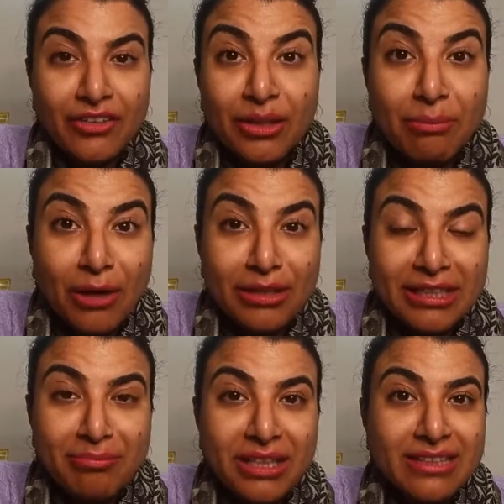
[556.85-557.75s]

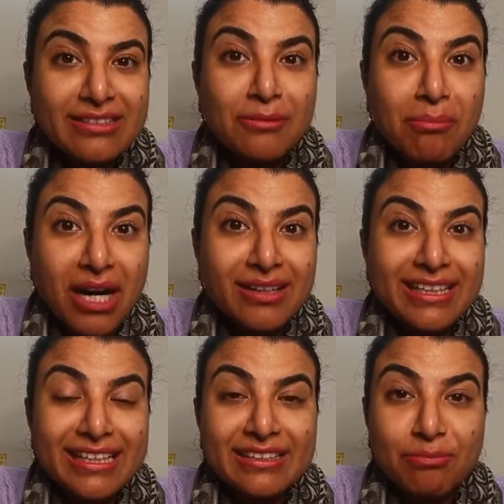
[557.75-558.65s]
rebounded means the
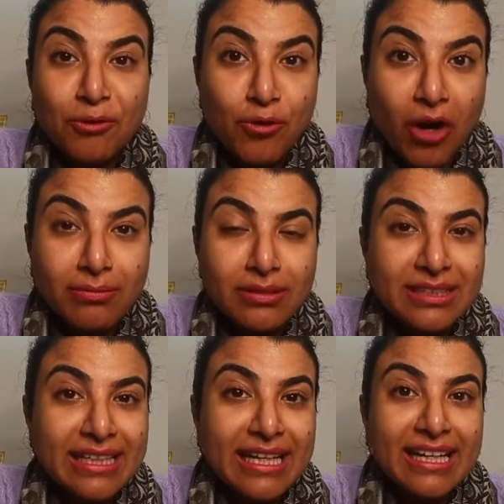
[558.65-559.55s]
market
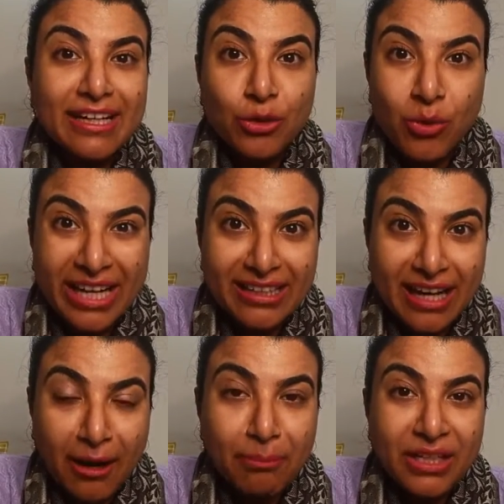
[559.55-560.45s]
performed today it
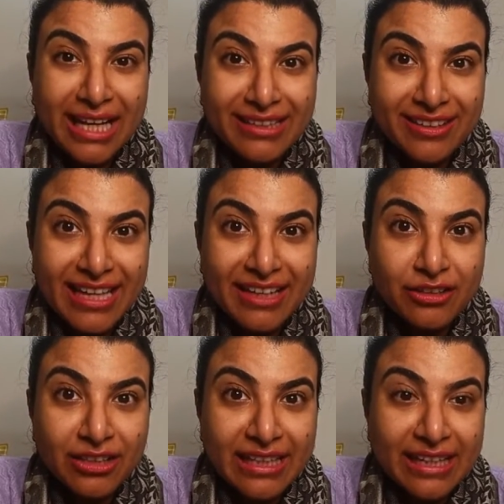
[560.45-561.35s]
went up yet
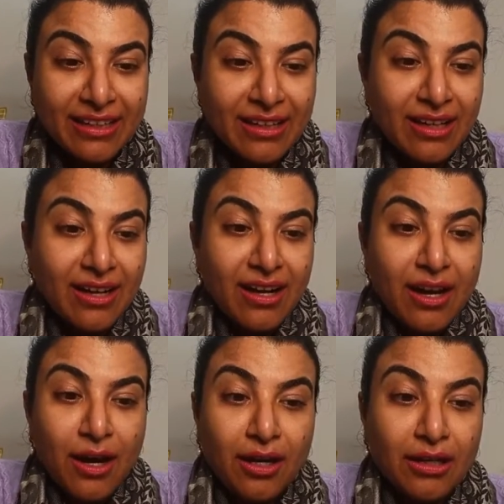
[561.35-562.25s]
again today
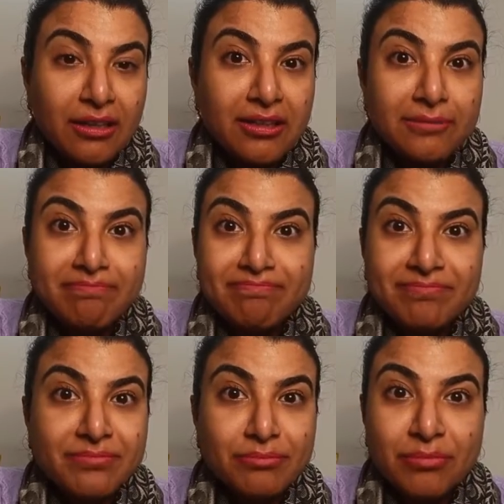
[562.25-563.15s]
um,
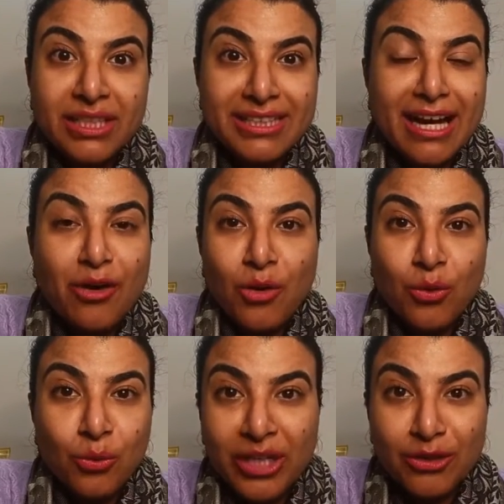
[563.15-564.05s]
but yeah
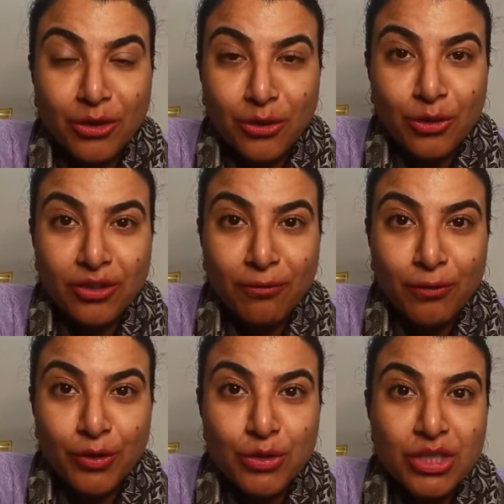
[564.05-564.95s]
we don't know the
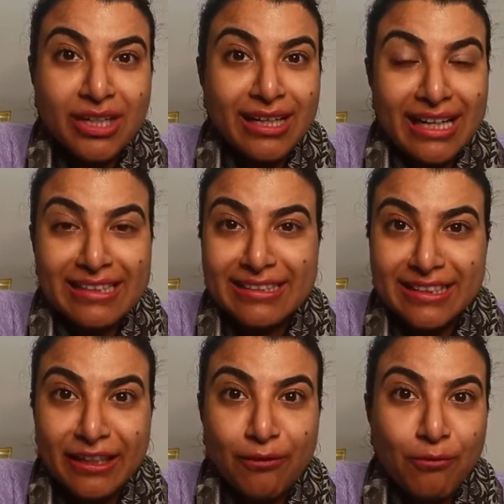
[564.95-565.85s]
future
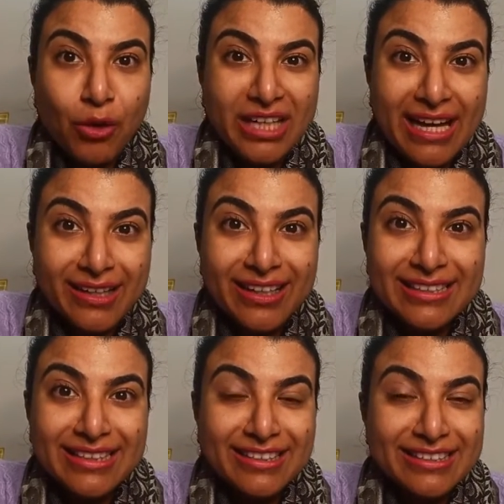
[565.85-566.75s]
let's see if what
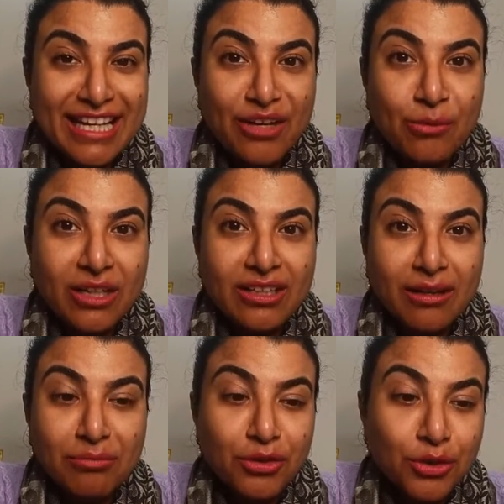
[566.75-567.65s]
analysts are saying will
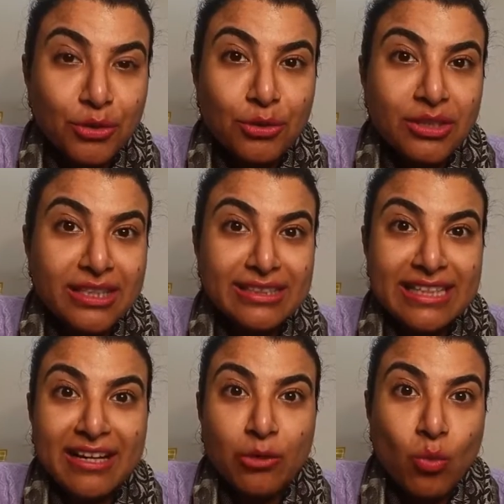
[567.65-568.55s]
come true they're
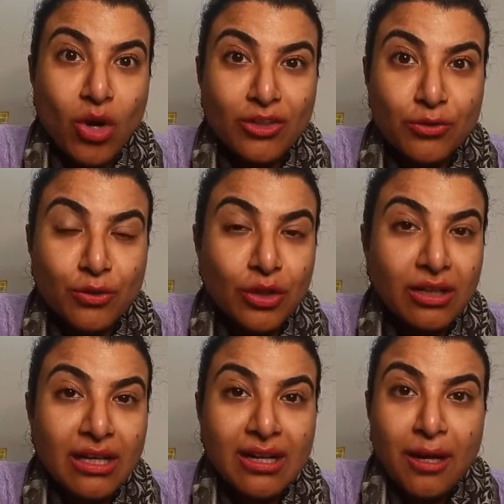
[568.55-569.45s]
saying
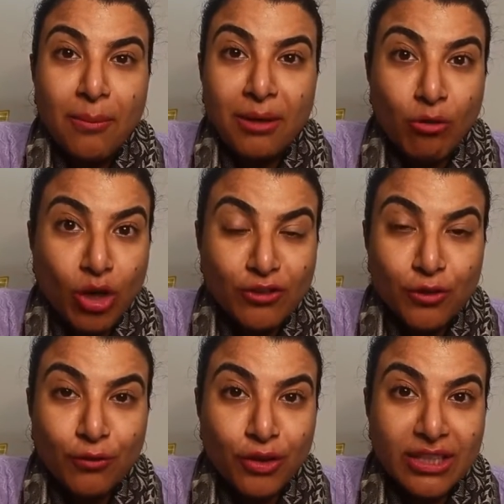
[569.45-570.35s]
watchful be
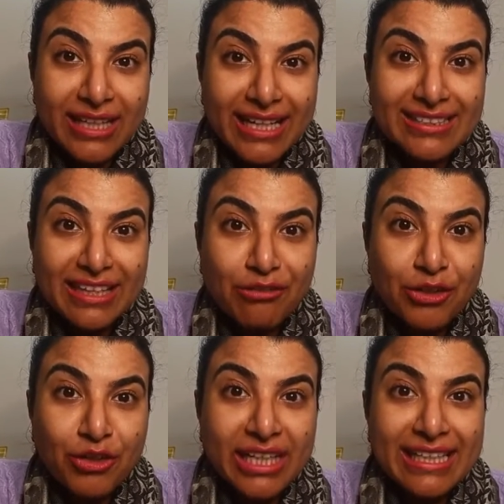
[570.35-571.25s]
watchful for the next
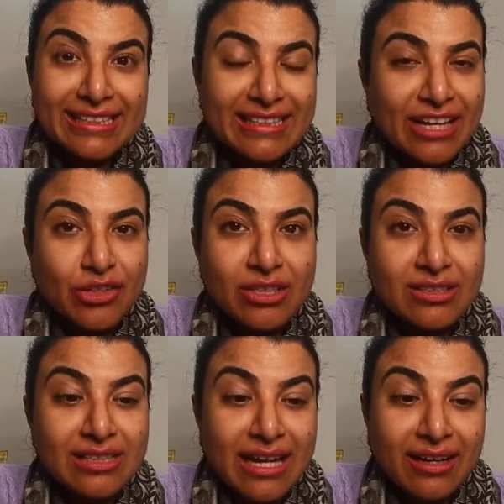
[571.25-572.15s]
seven trading
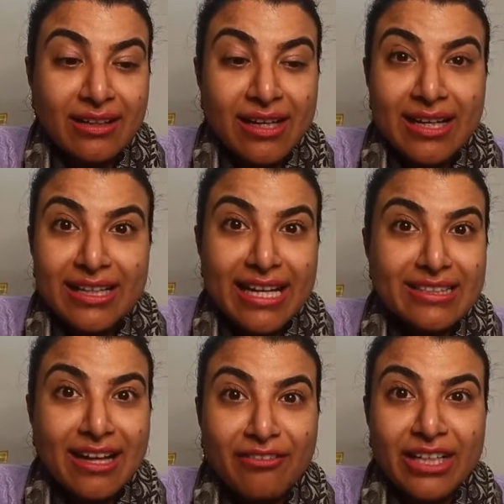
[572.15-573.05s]
sessions and
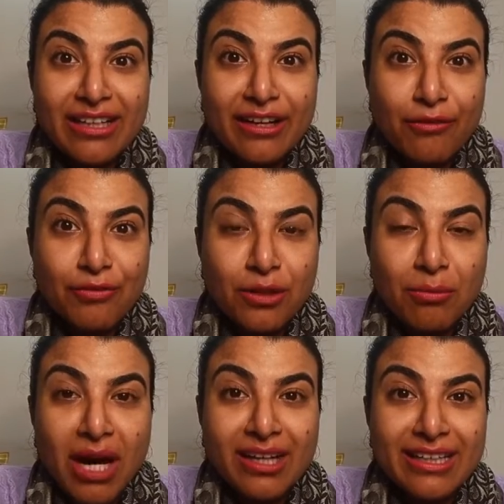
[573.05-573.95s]
yes kaveri if
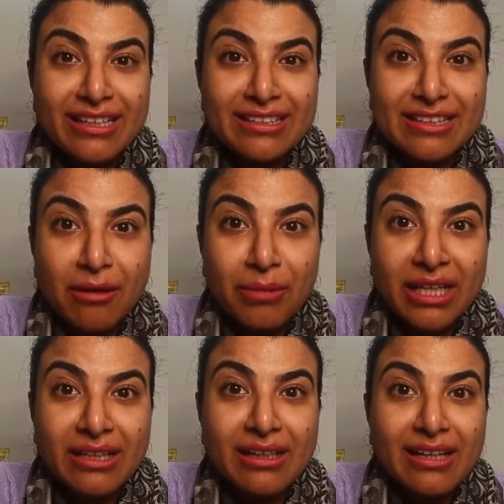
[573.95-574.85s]
the market is
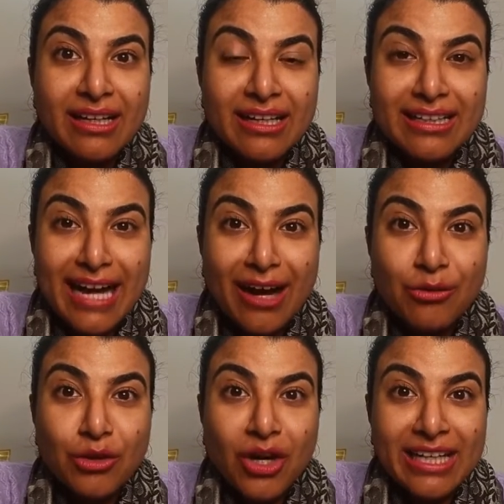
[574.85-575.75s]
coming
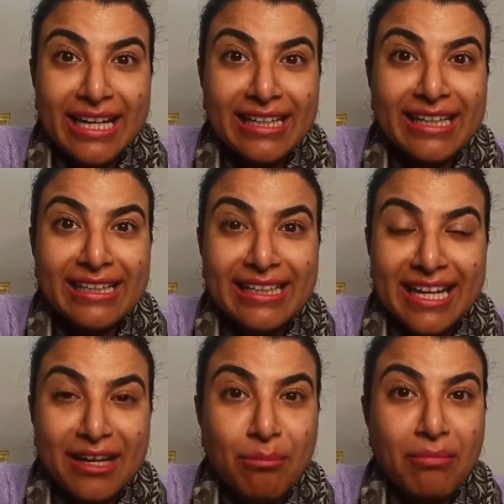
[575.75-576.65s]
down on any
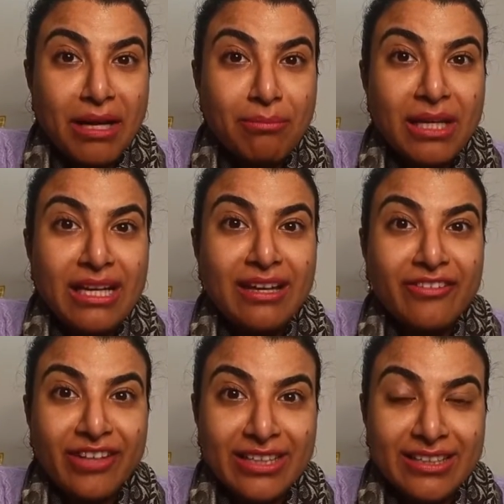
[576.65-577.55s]
day maybe
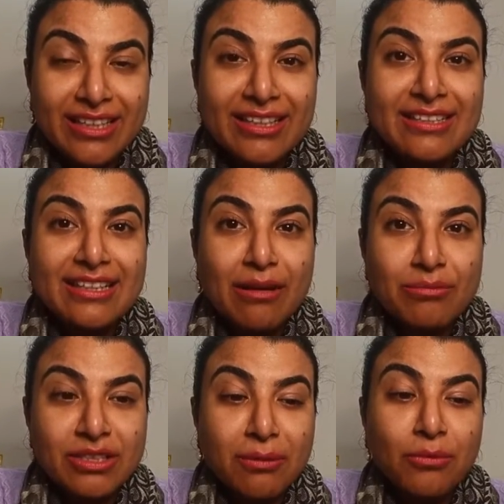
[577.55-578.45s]
investing this
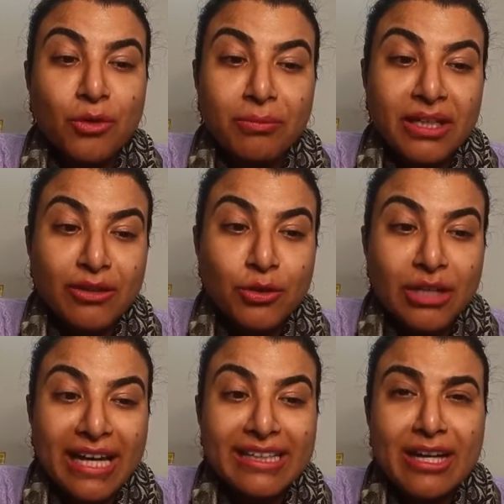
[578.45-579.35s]
lump sum could be a
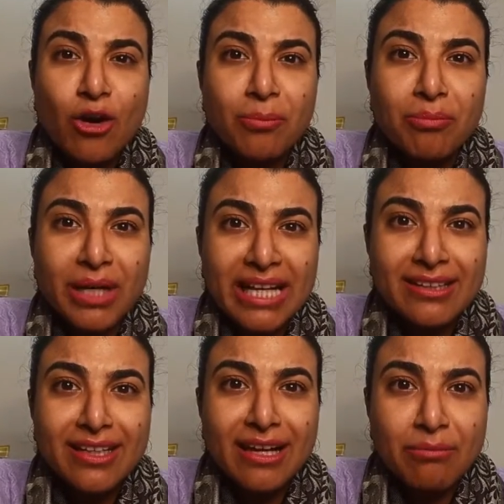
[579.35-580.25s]
good idea or
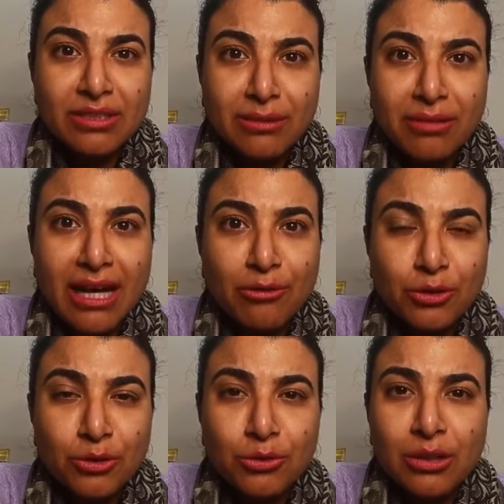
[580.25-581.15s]
break the lump sum
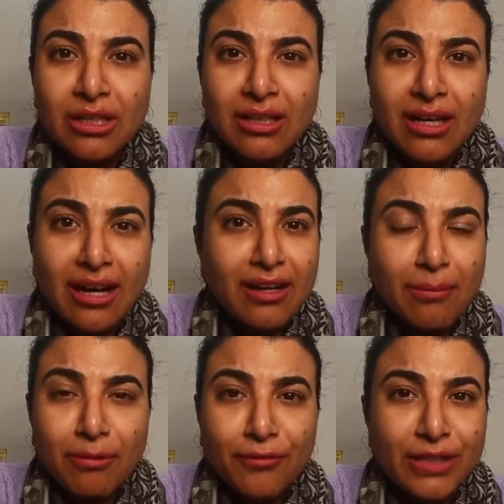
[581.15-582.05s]
down to a
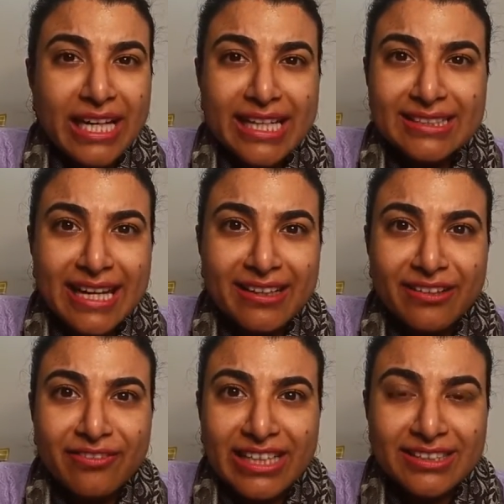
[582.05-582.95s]
couple of days
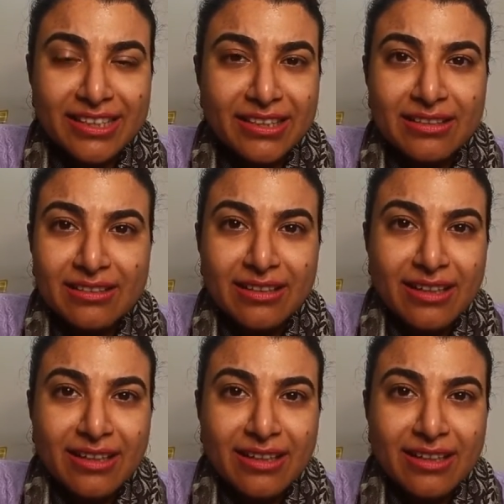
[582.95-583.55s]
and invest it